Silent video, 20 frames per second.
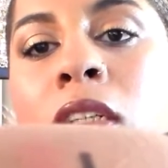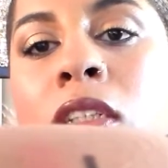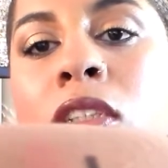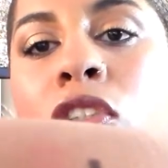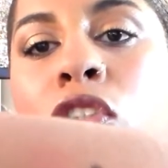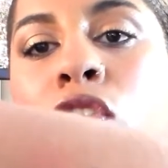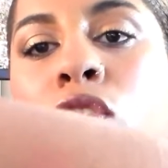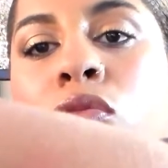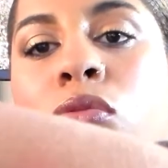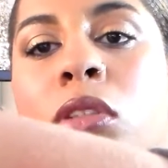
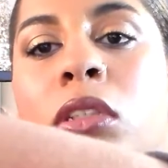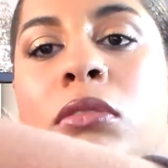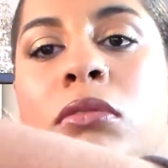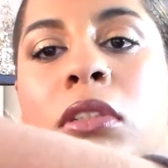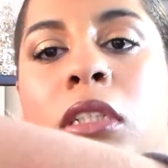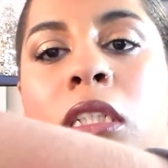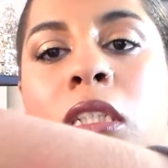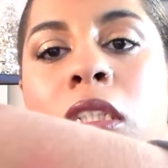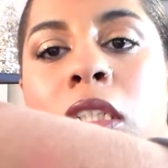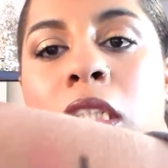It's just really,
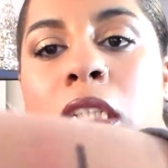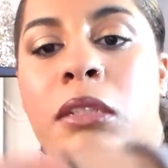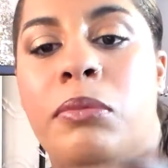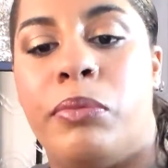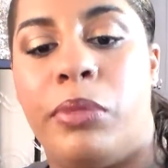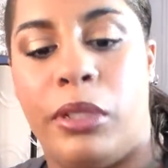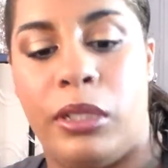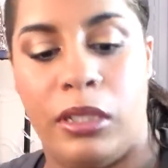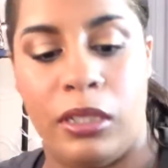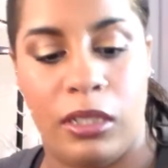really
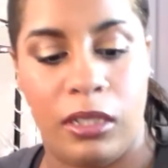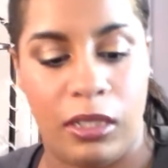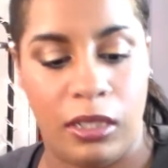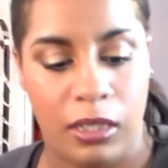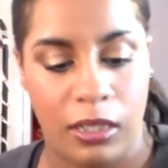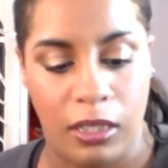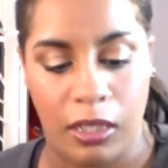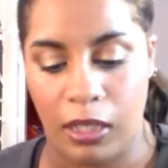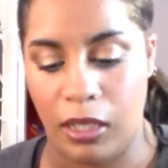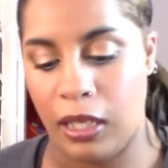deep.
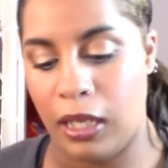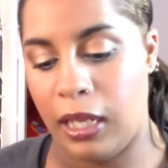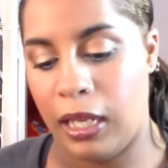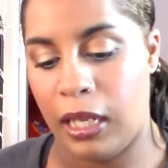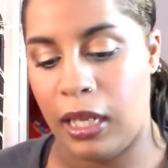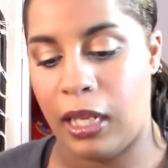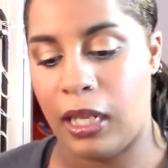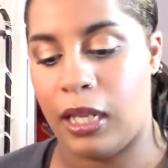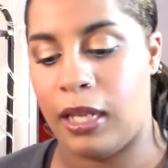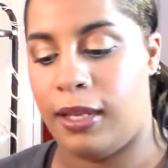
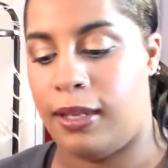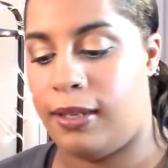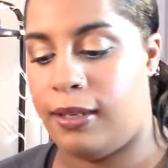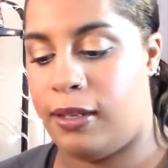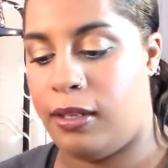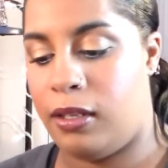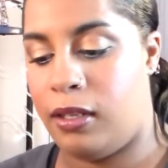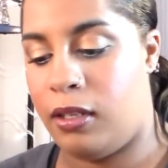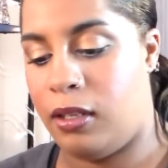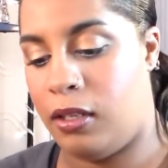
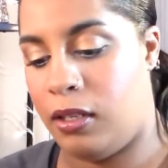And